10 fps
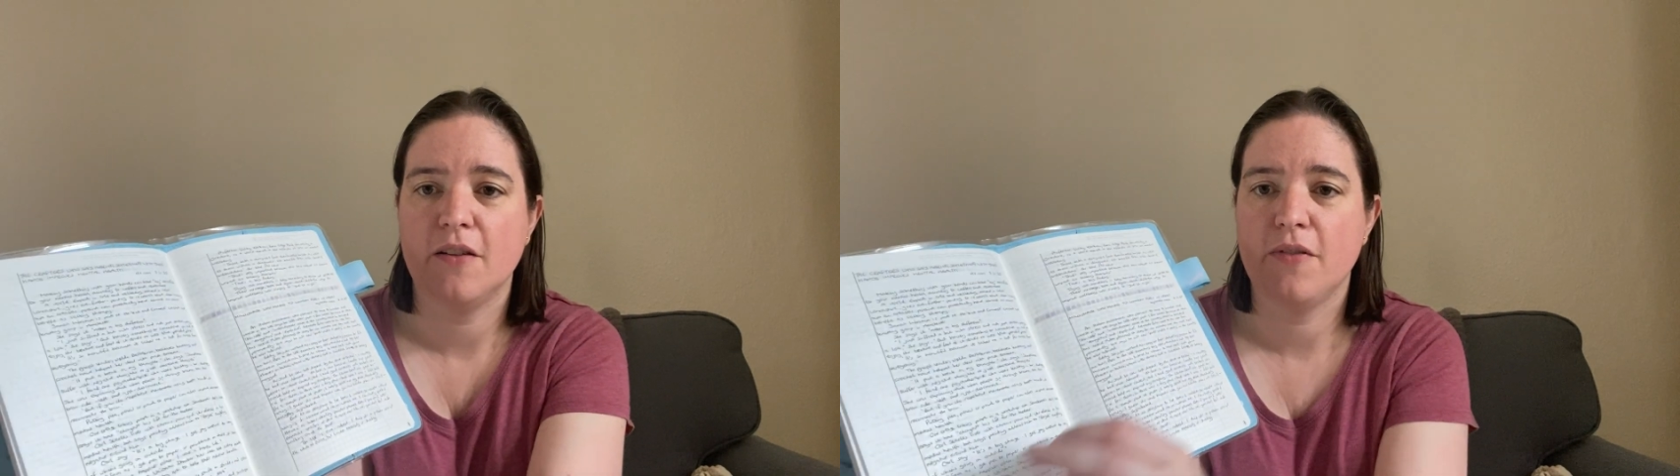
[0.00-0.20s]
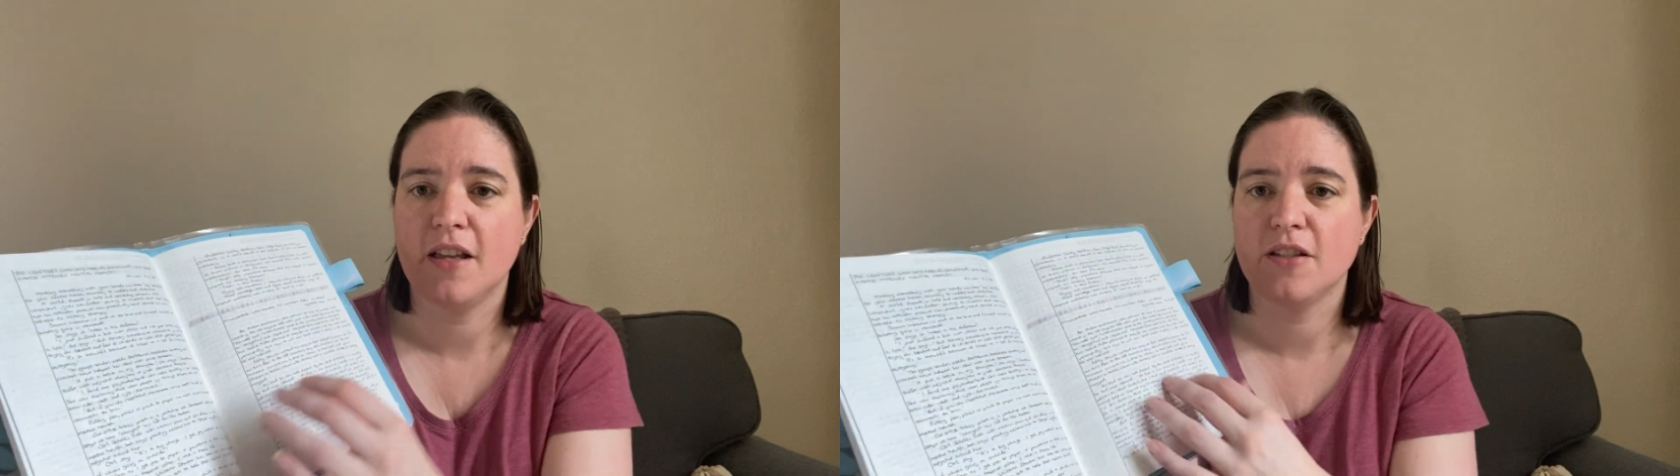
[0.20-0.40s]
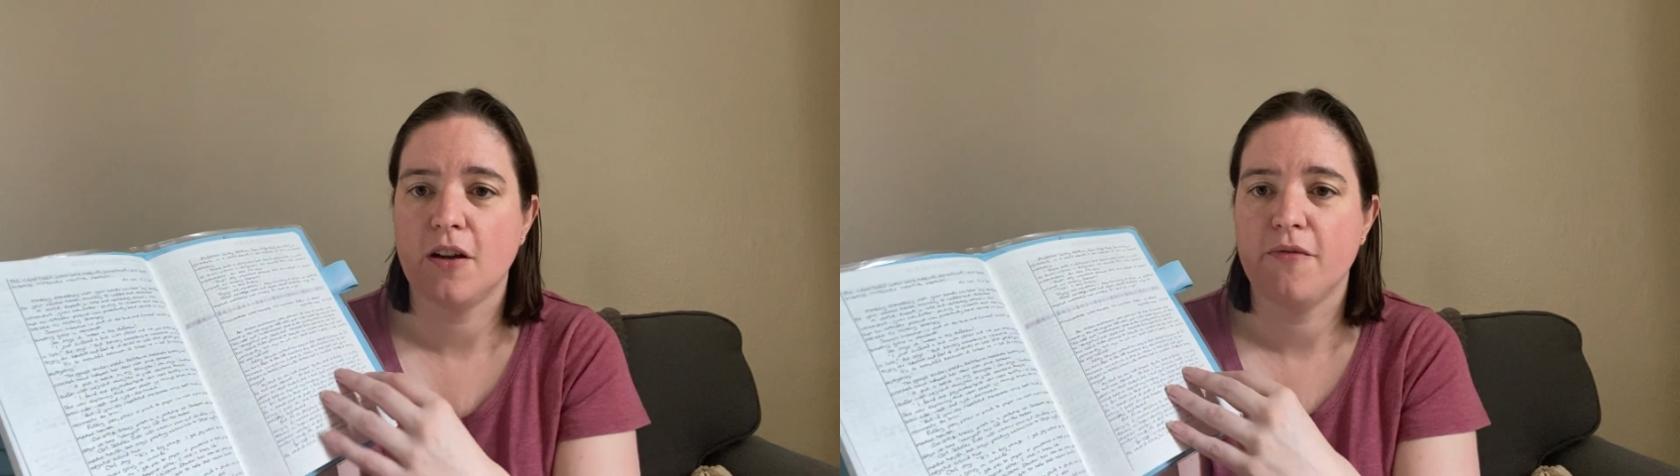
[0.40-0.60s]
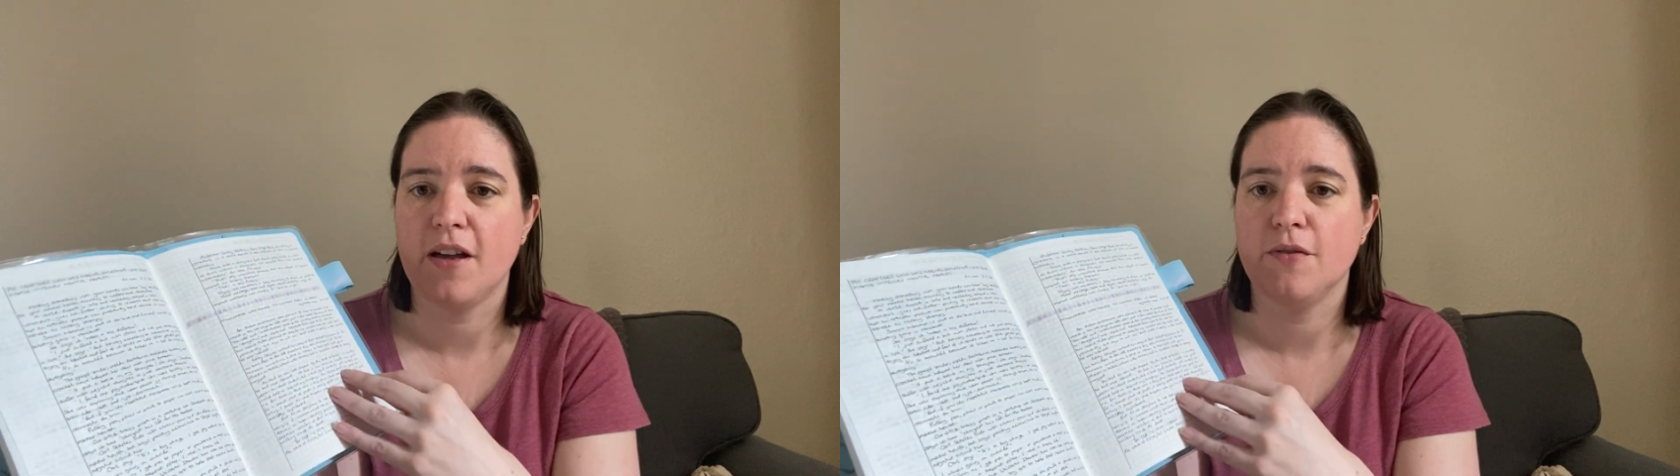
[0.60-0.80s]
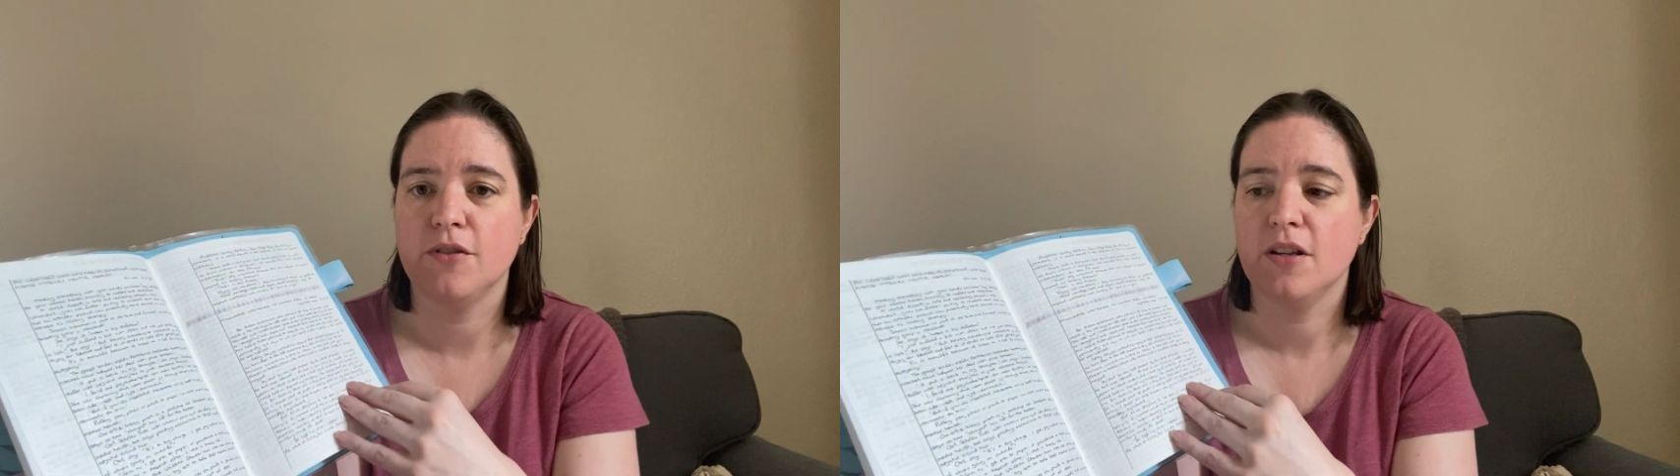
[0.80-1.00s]
of things I've
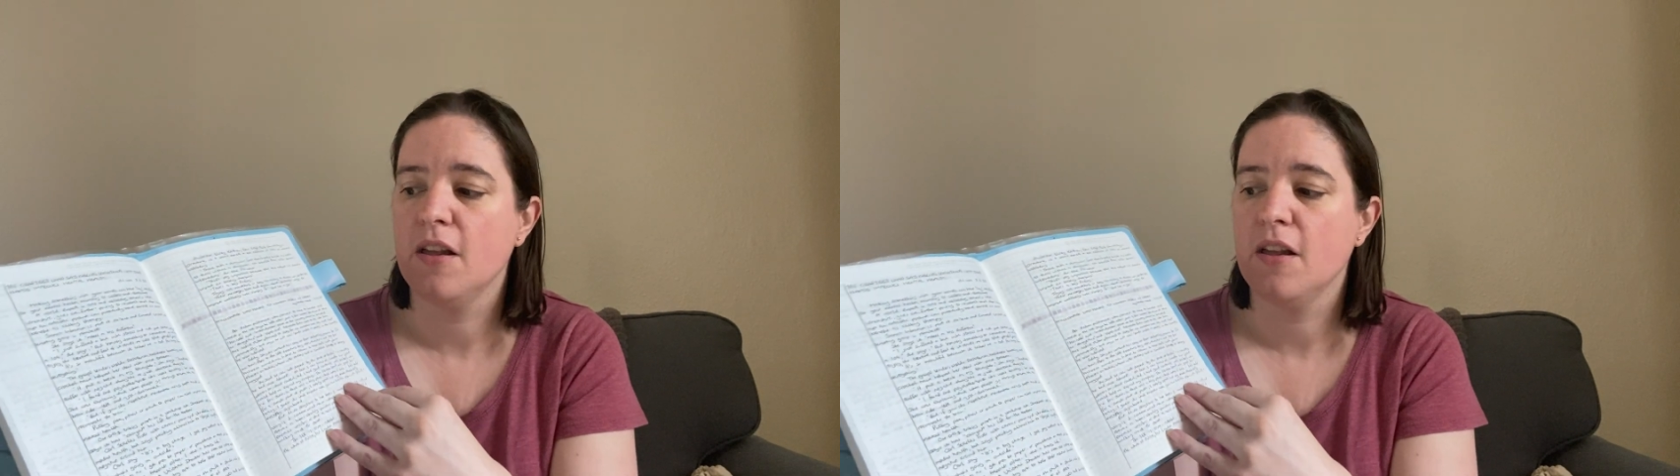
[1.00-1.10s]
found